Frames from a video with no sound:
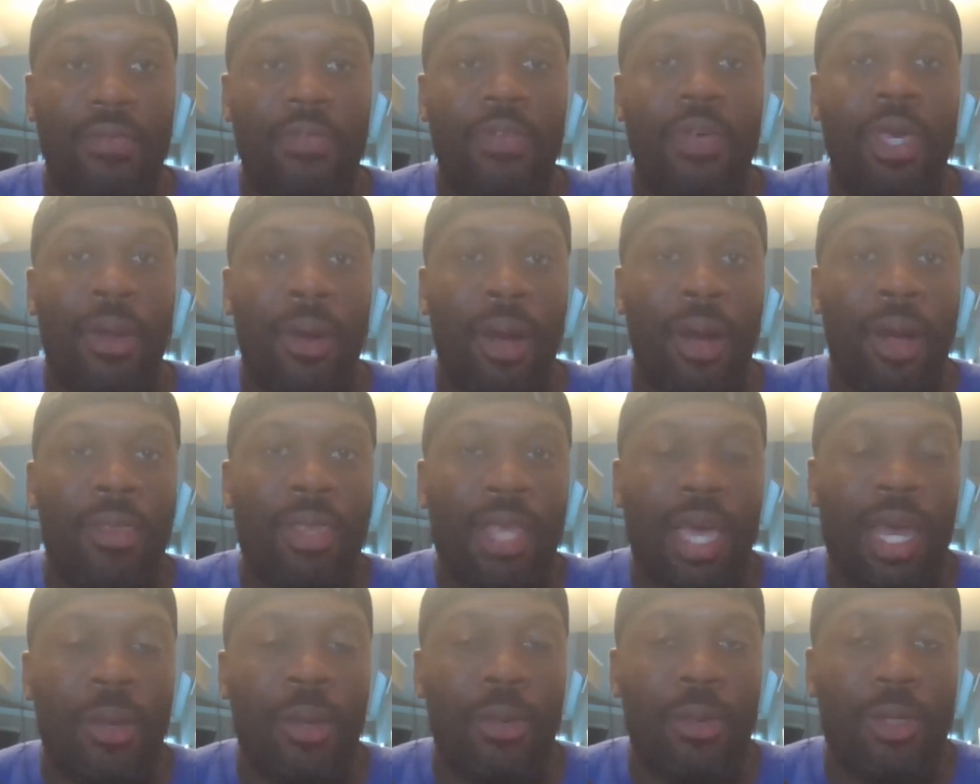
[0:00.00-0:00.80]
figure
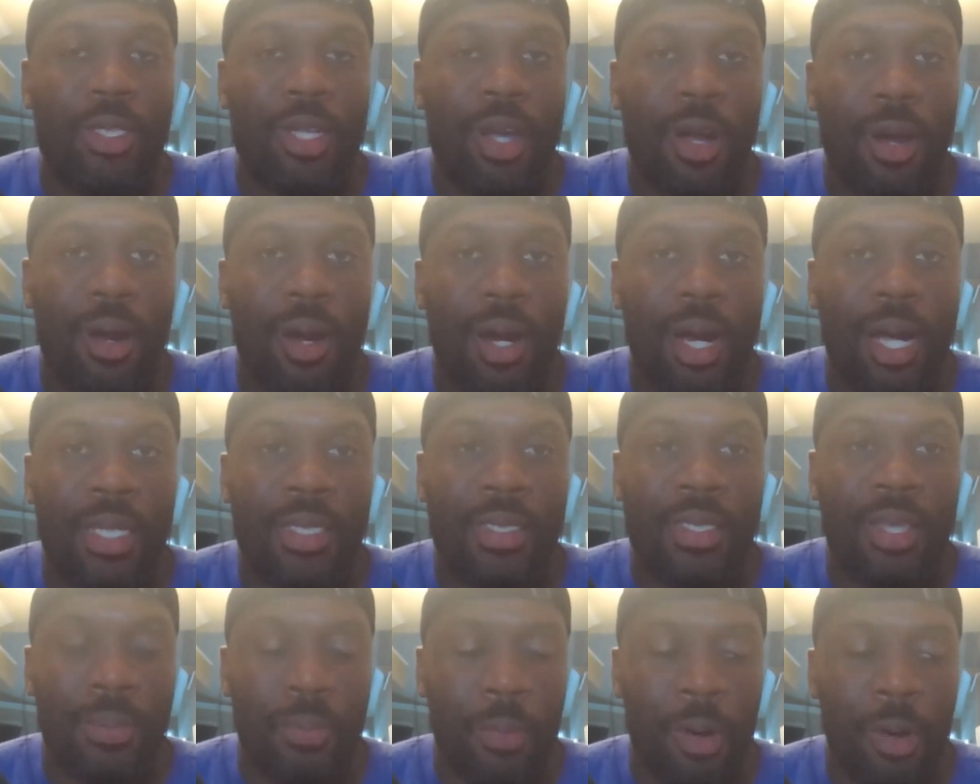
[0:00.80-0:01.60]
out that it was her
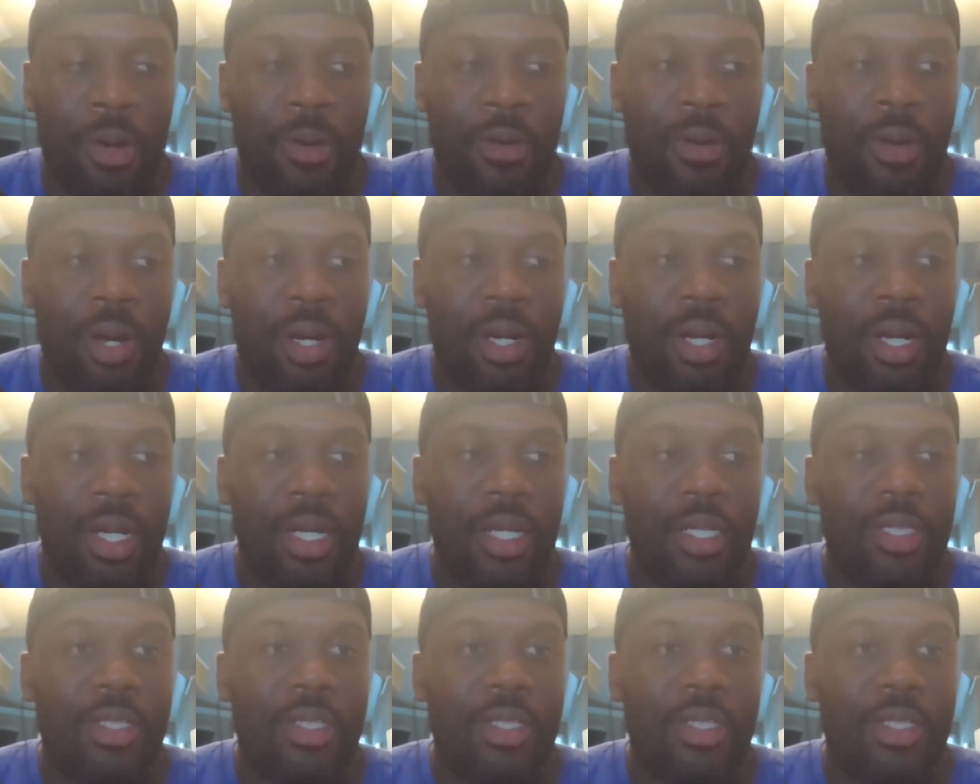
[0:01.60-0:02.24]
as the murderer.